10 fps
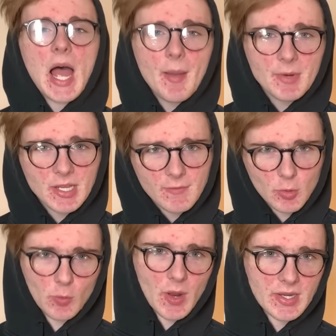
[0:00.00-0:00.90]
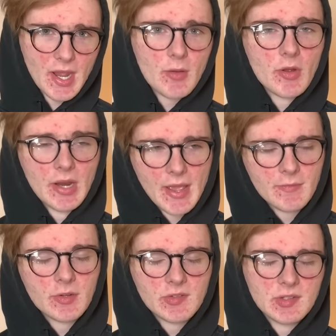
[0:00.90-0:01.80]
I'm gonna give you a rundown on
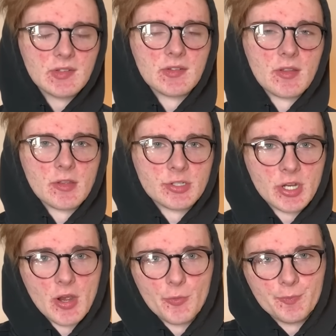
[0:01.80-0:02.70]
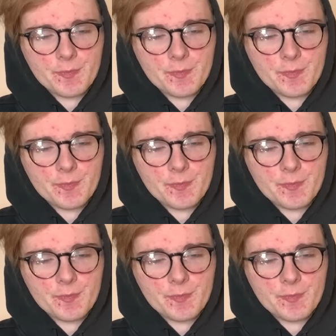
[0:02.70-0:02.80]
every season of the show.